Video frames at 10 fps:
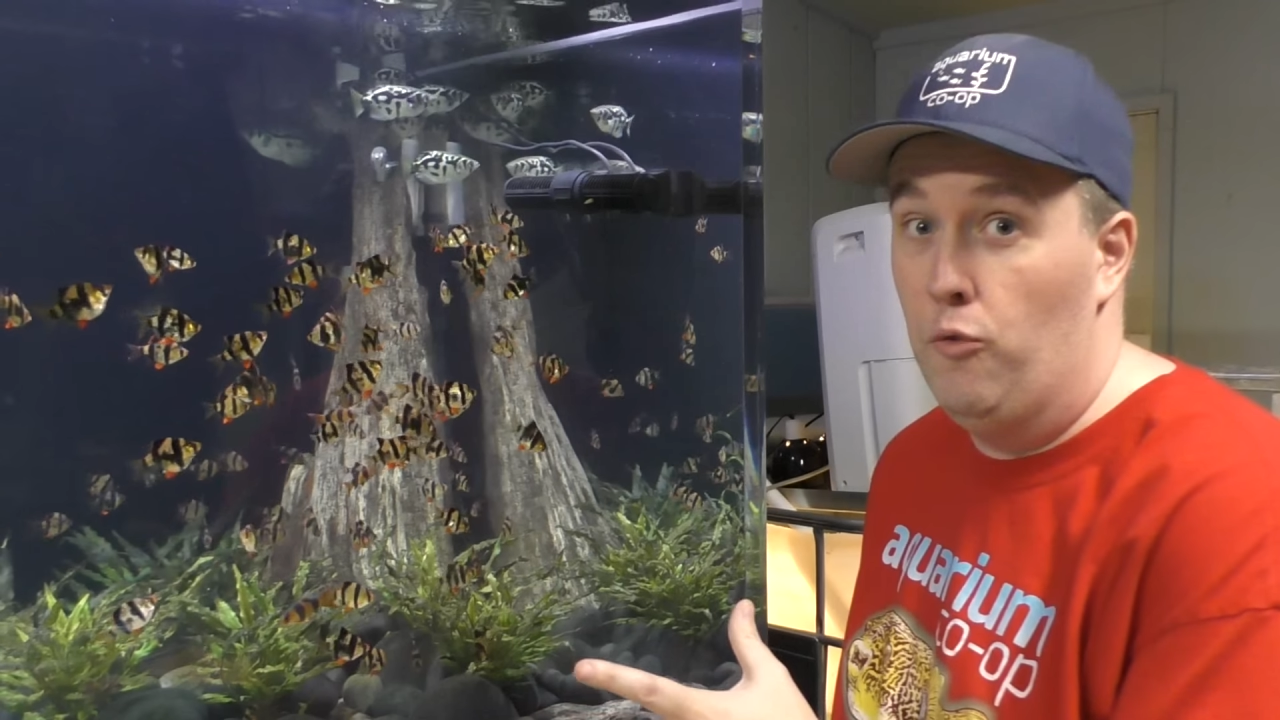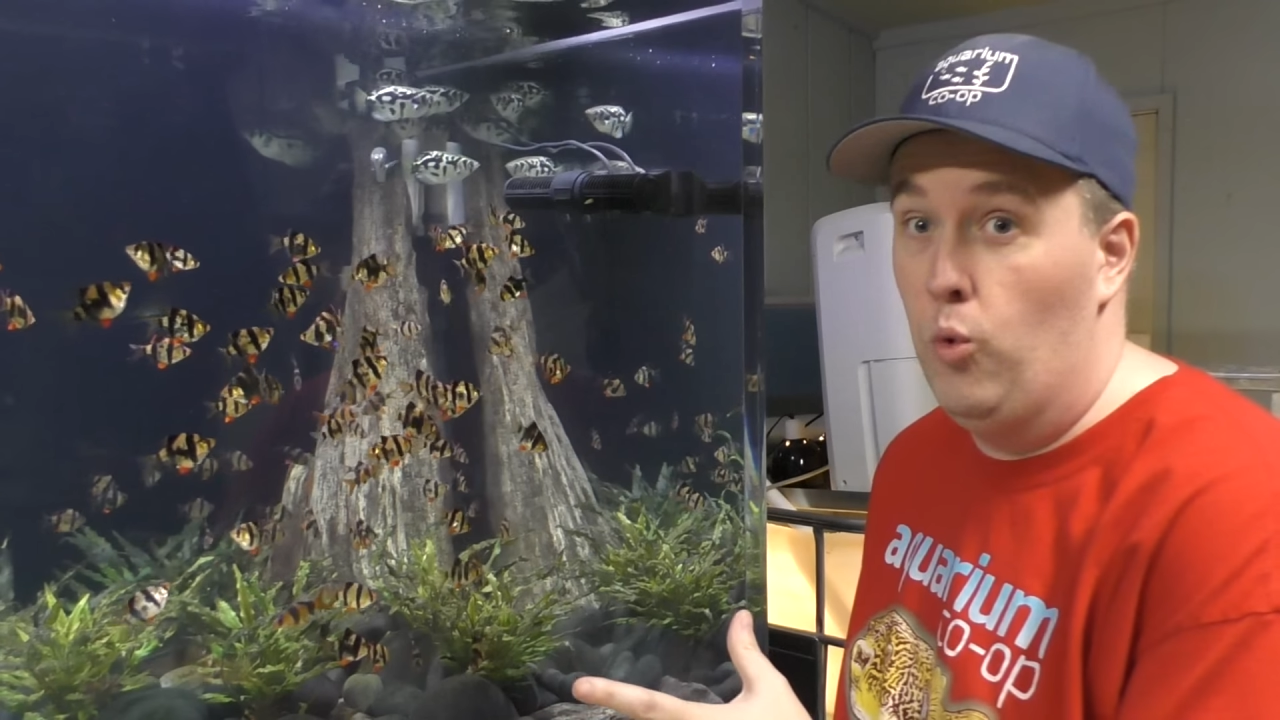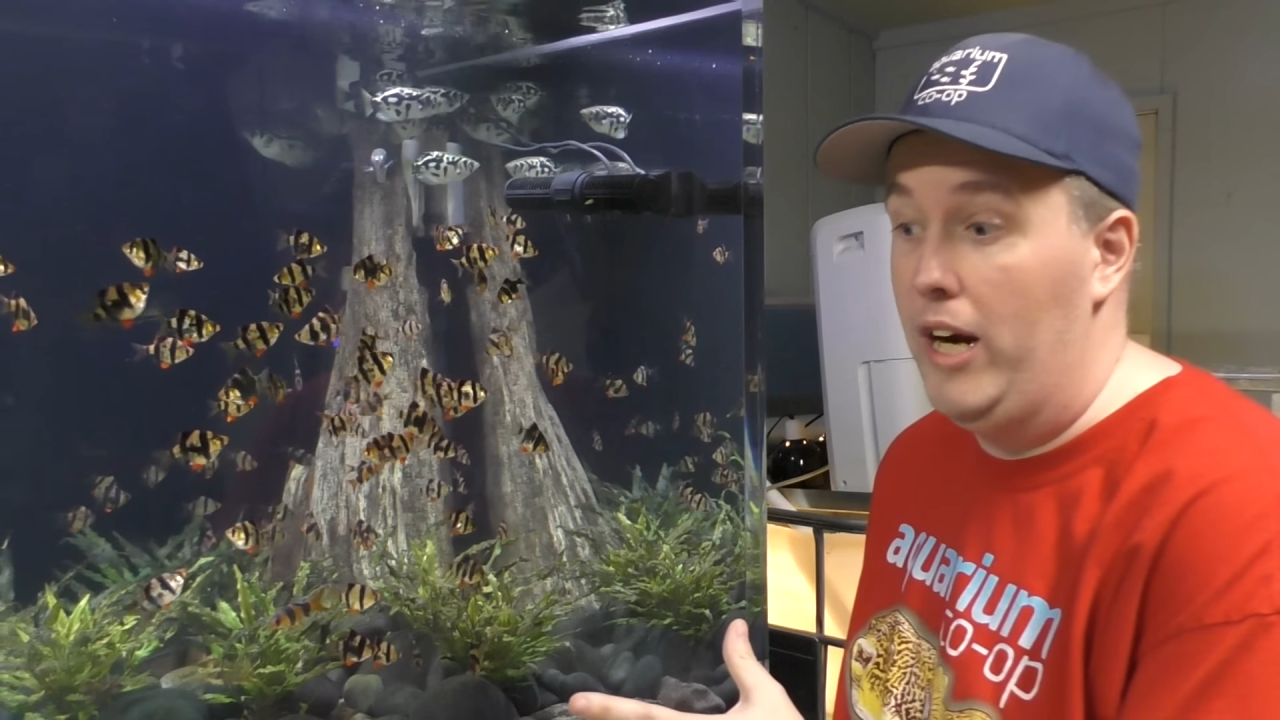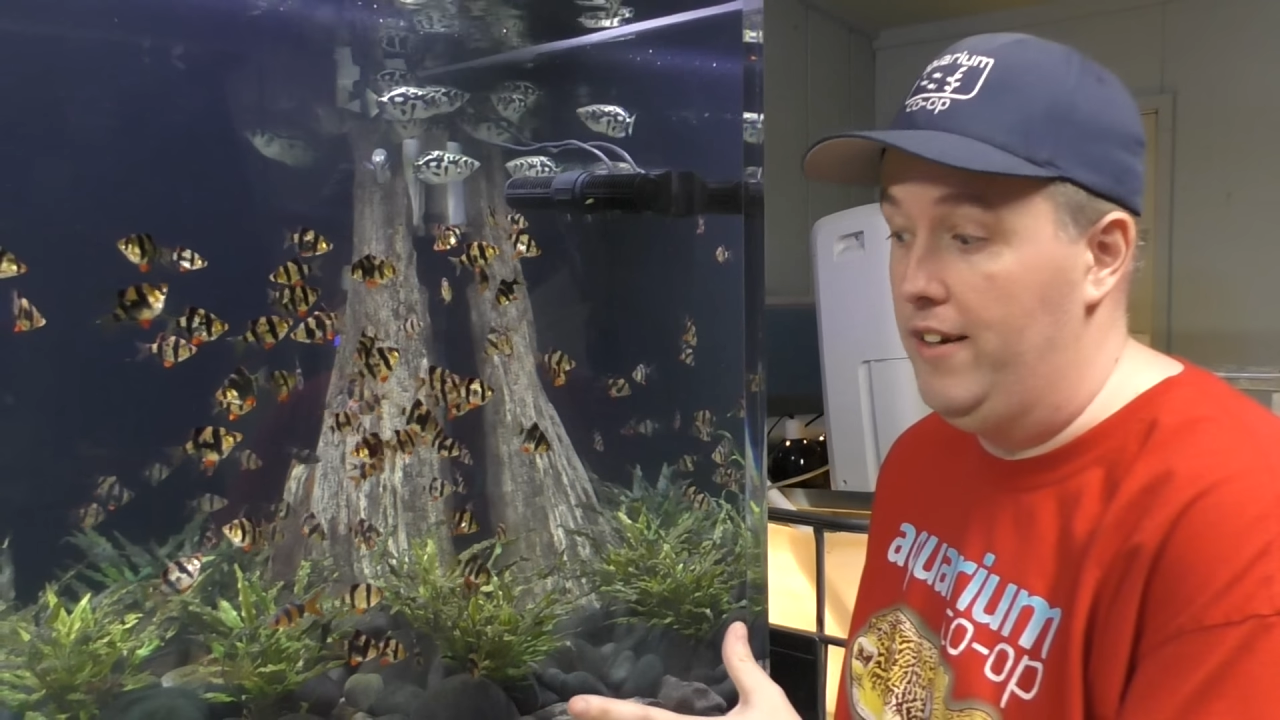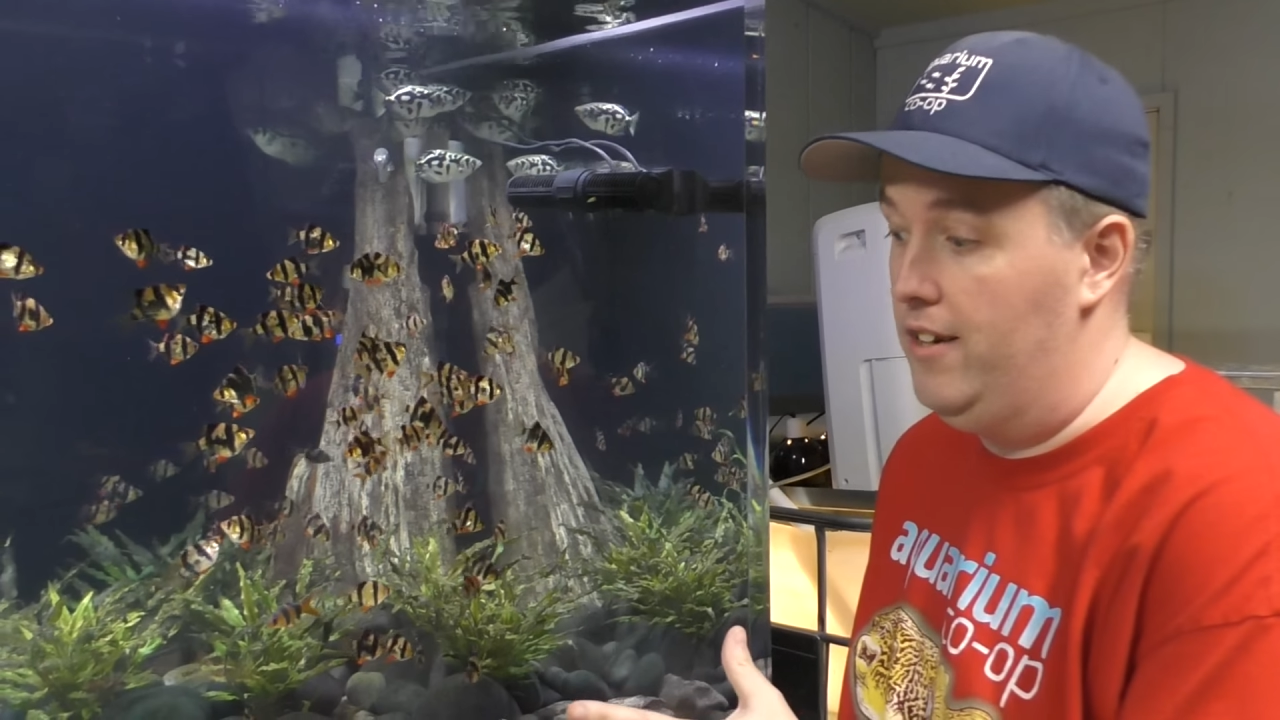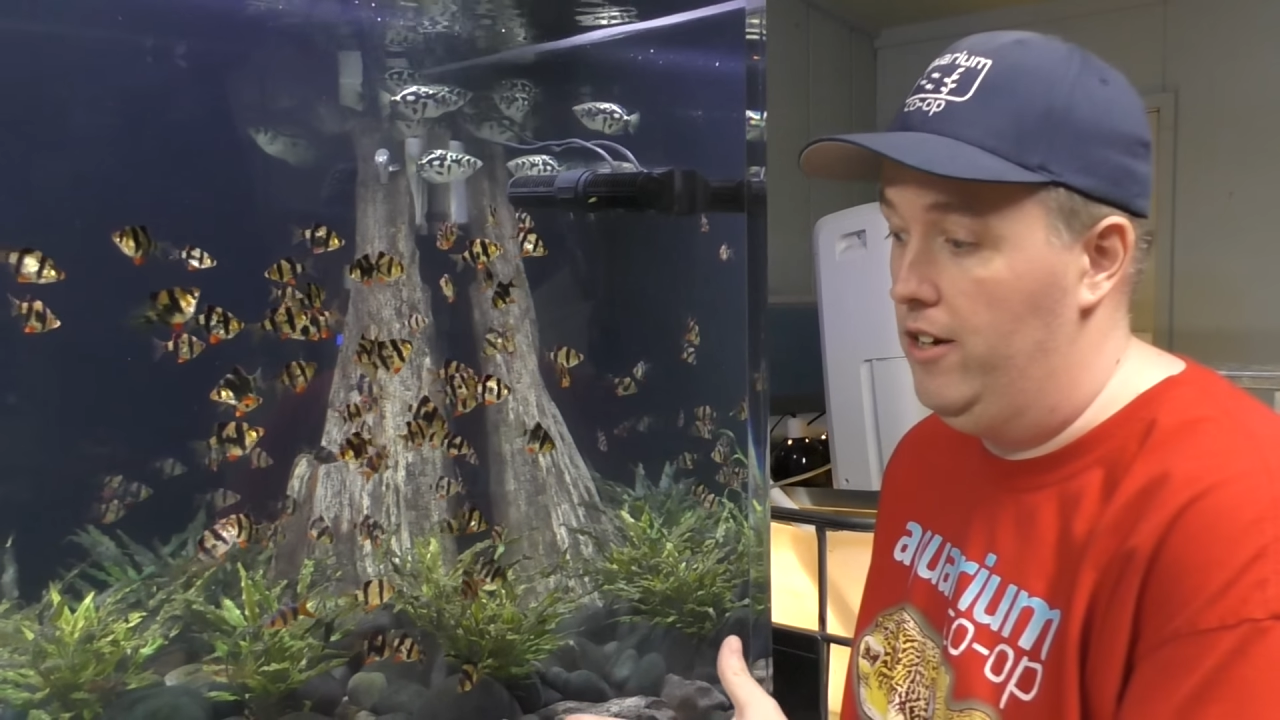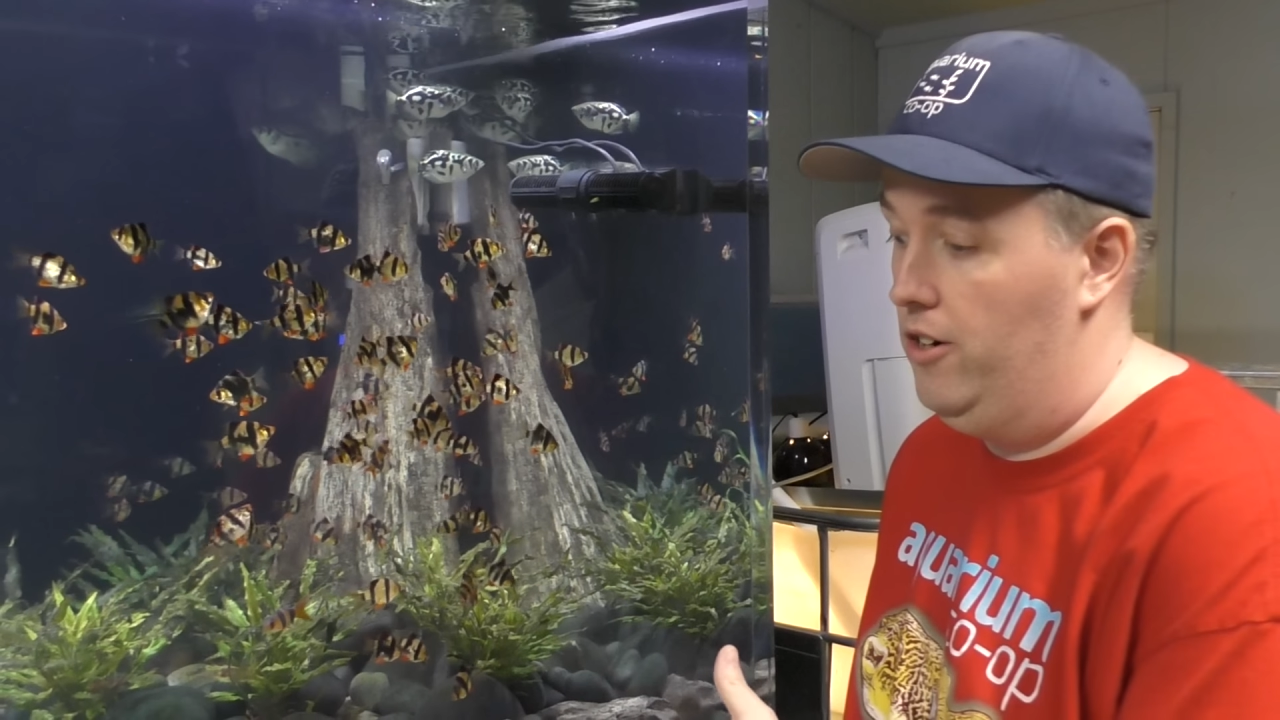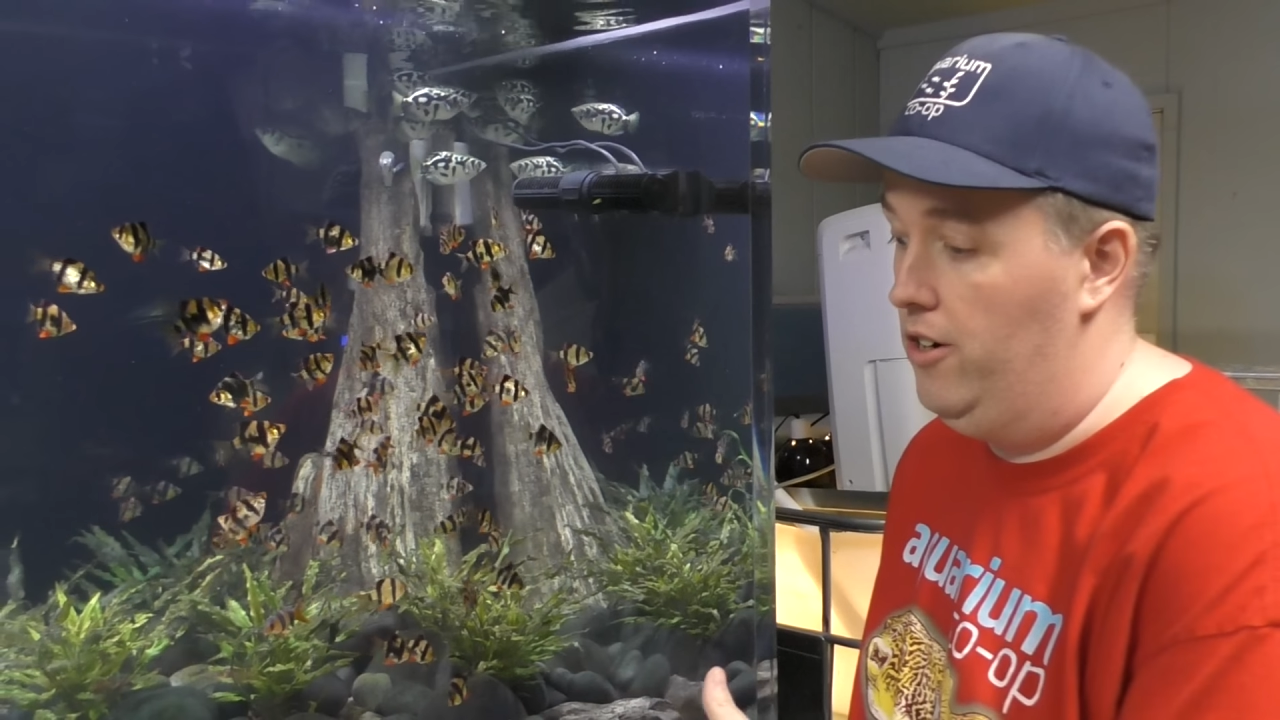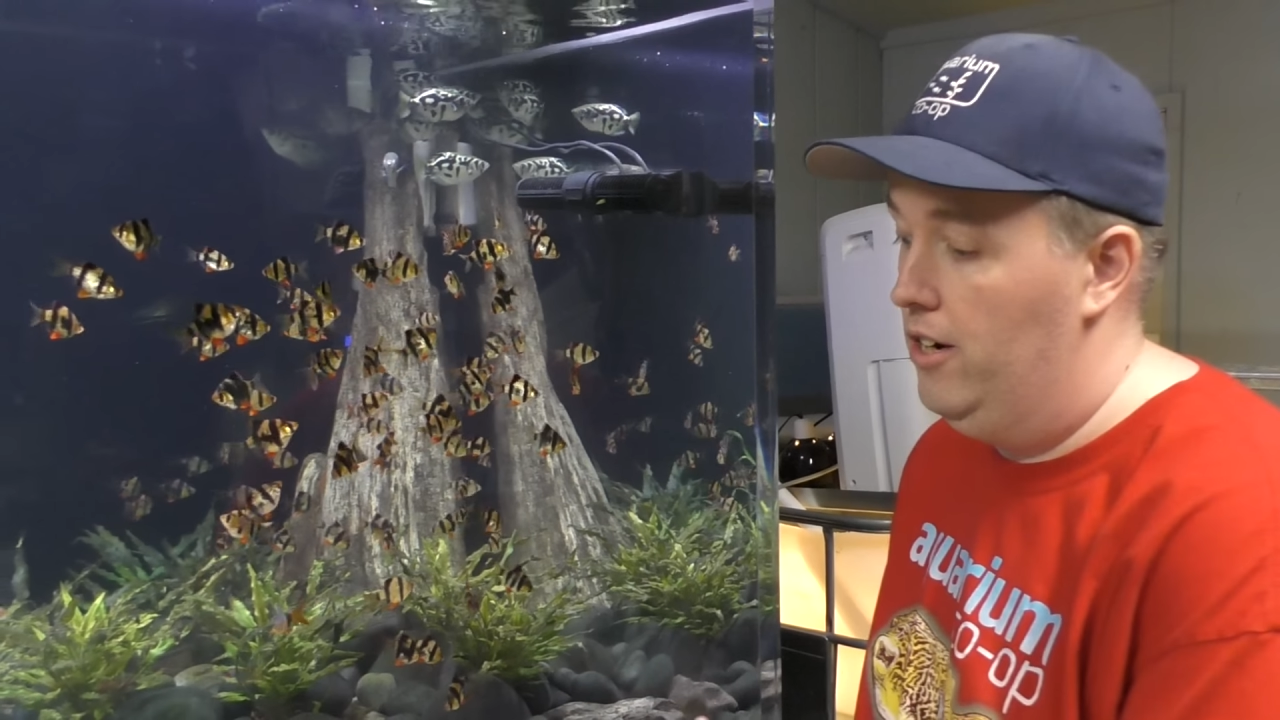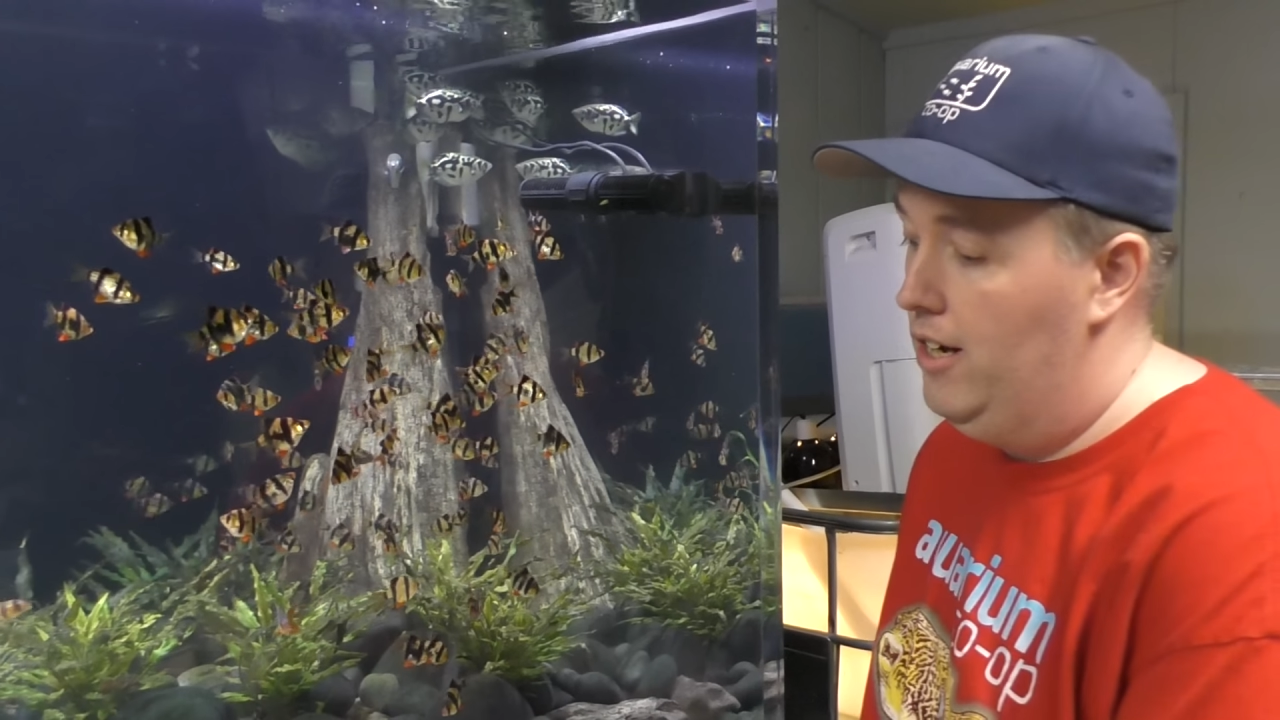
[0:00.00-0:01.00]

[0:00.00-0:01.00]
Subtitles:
of weight here.